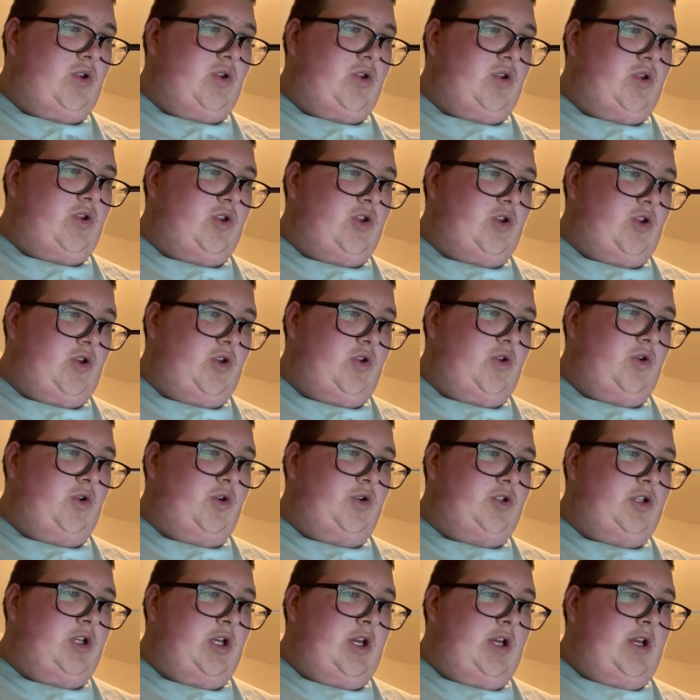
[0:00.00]

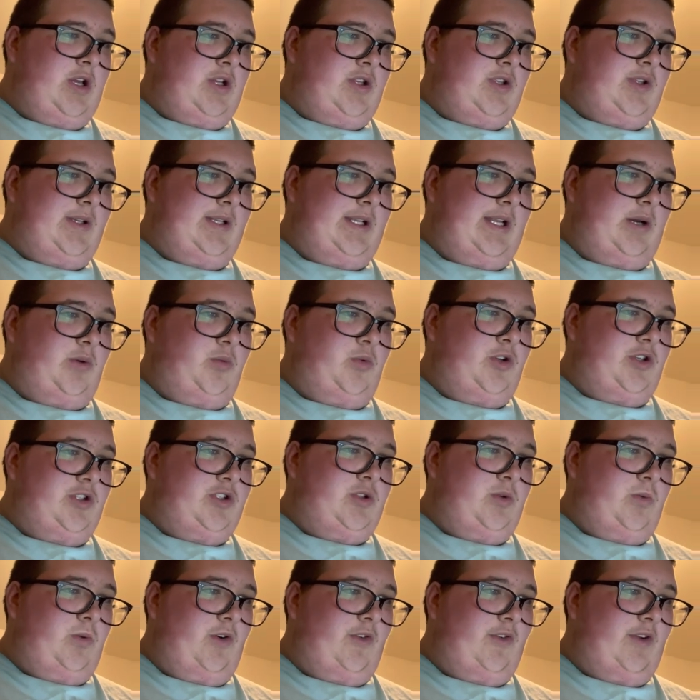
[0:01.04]
secured to allow
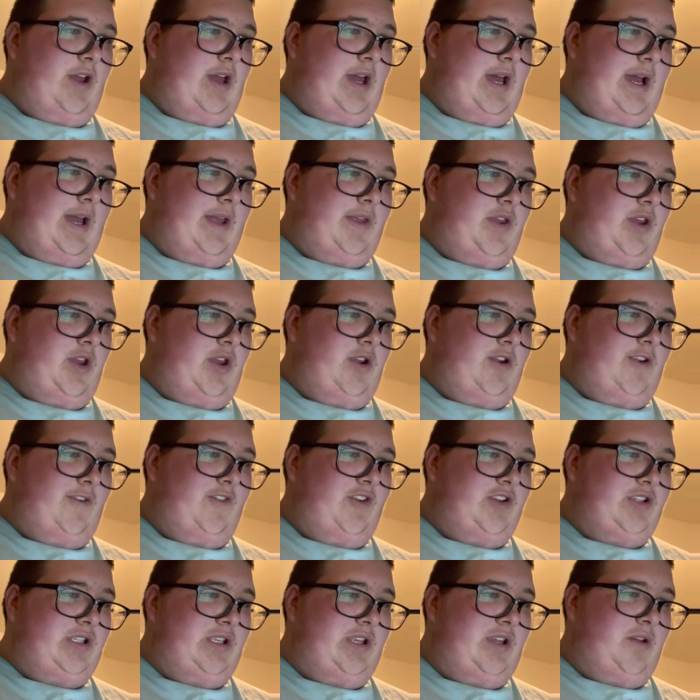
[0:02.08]
Worcester Warrior and the
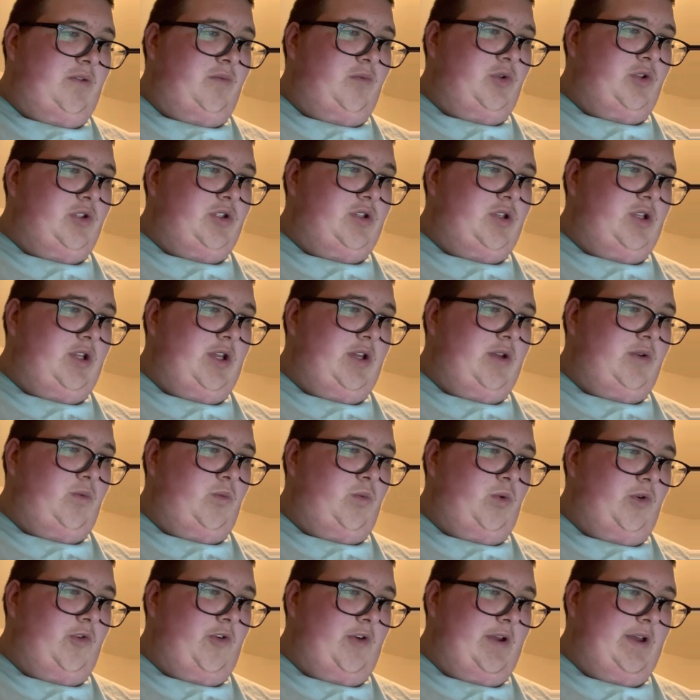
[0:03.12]
University of Worcester
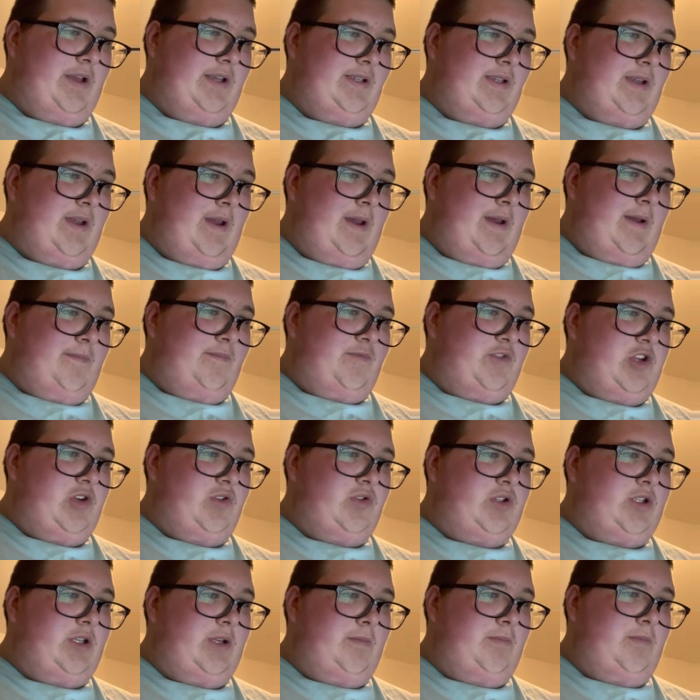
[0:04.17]
Warriors to
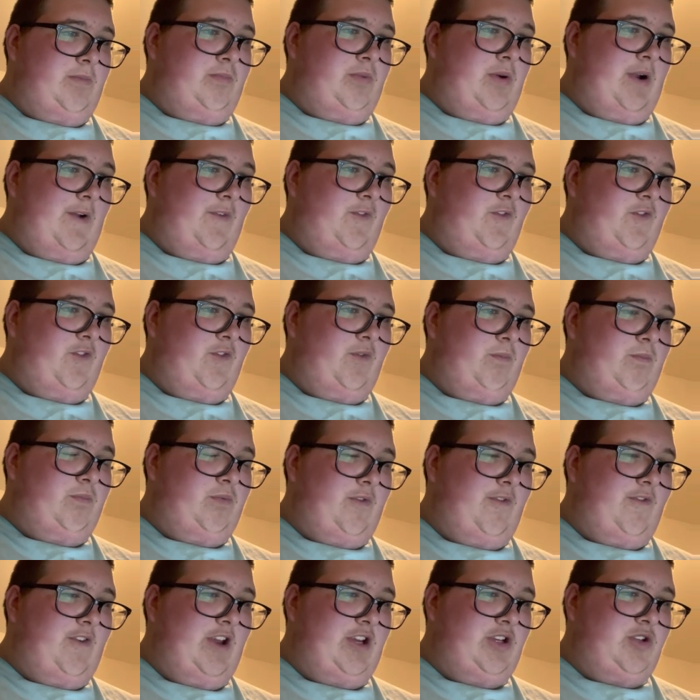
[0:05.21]
return
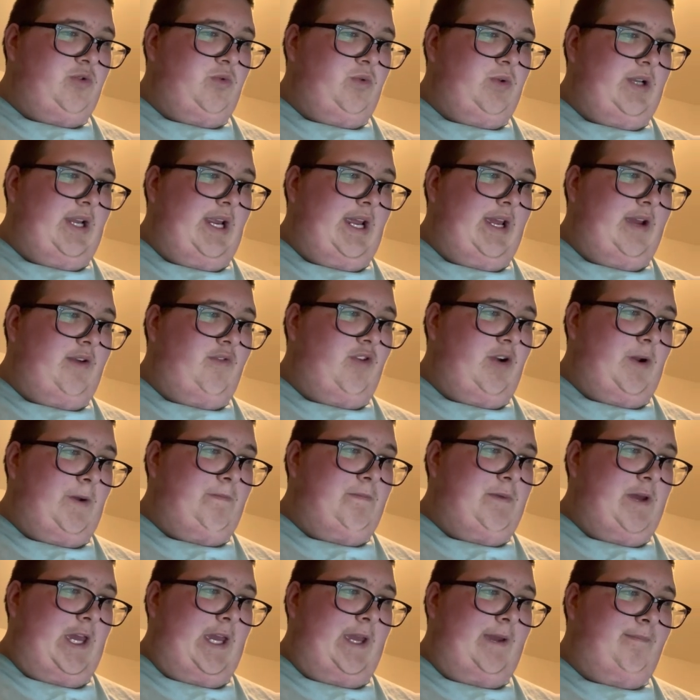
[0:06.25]
professional league
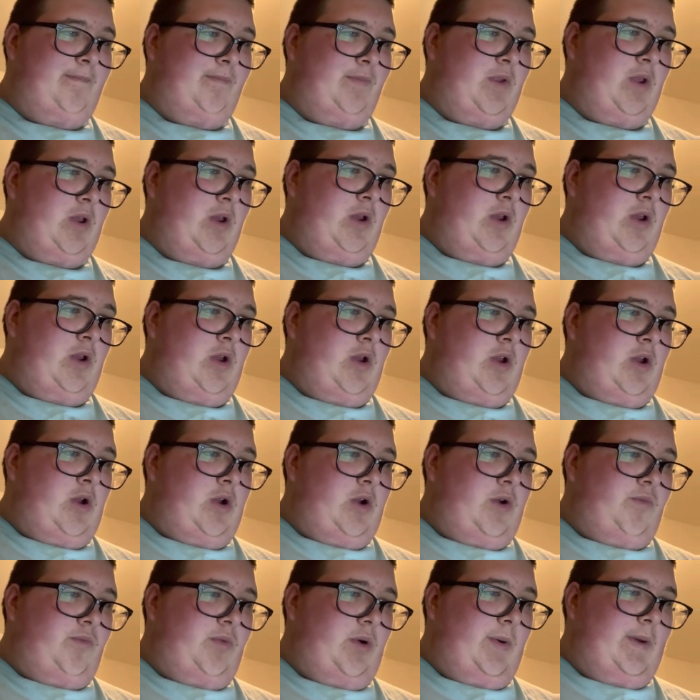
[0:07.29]
rugby.
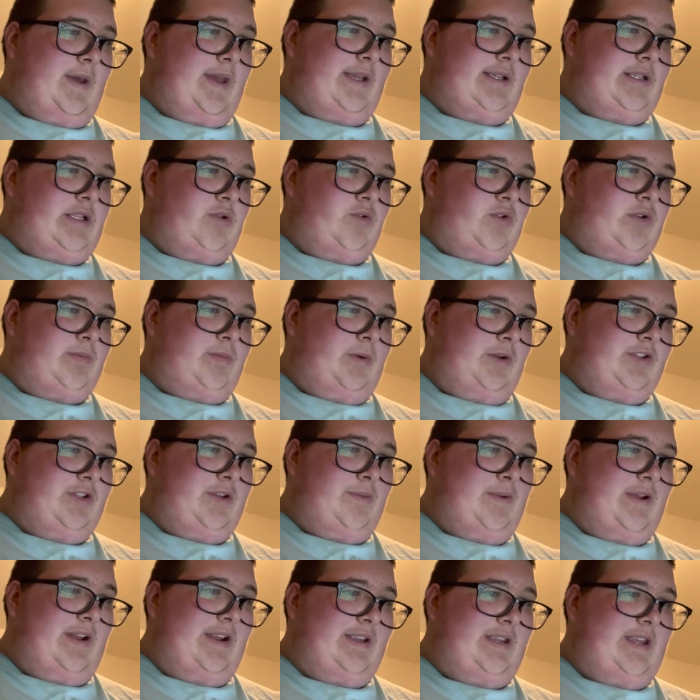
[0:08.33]
While it is the
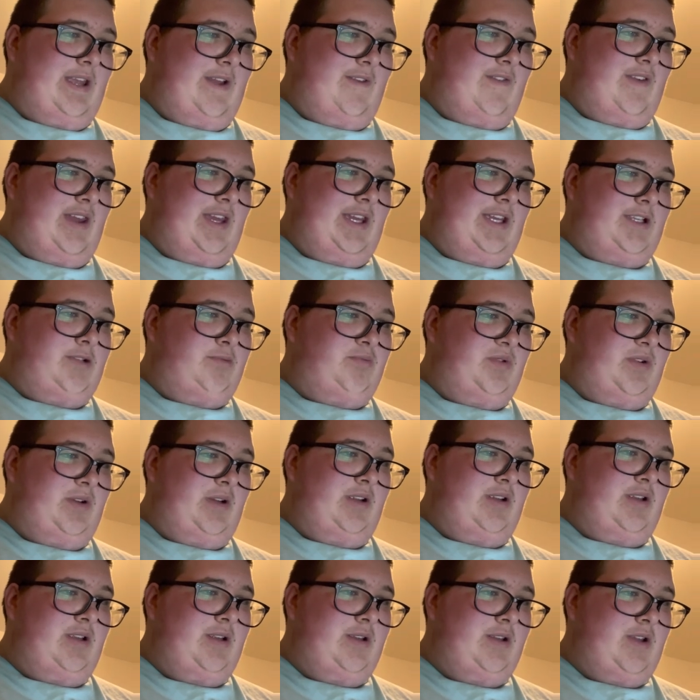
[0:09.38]
responsibility of each
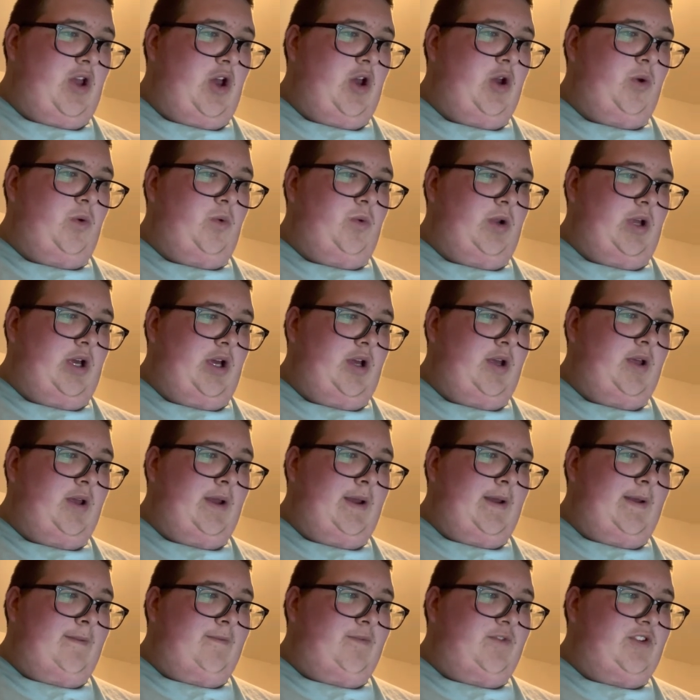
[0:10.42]
business owner
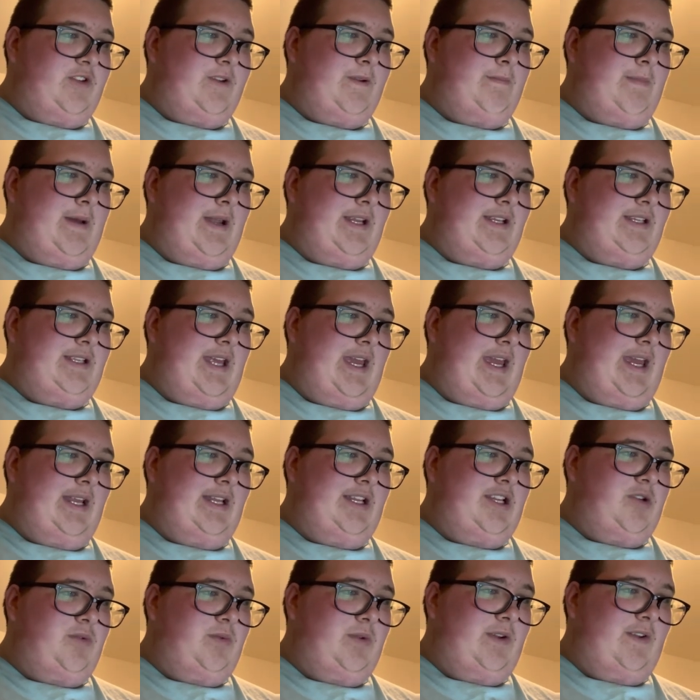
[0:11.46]
to manage their
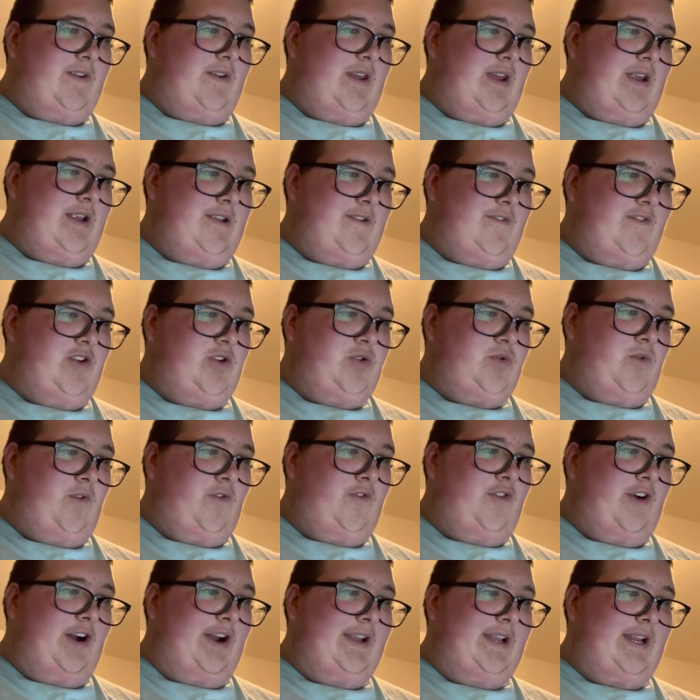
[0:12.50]
individual
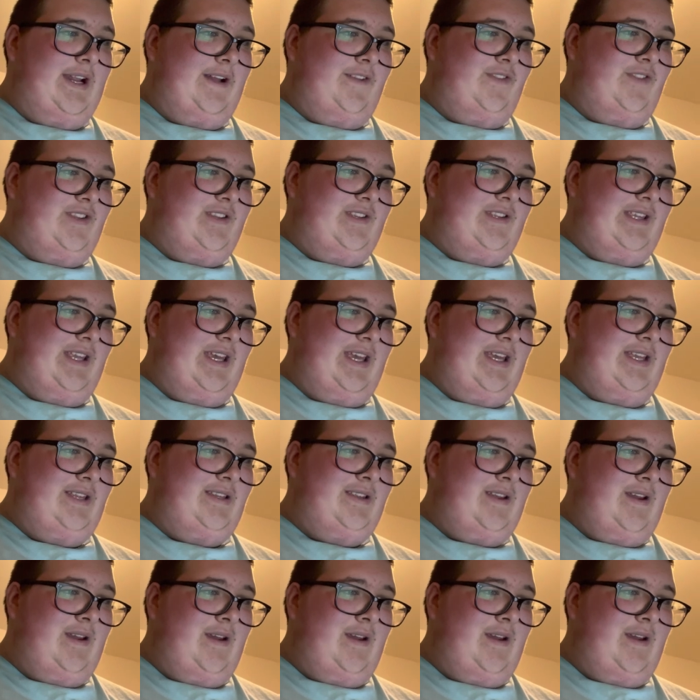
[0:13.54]
finances,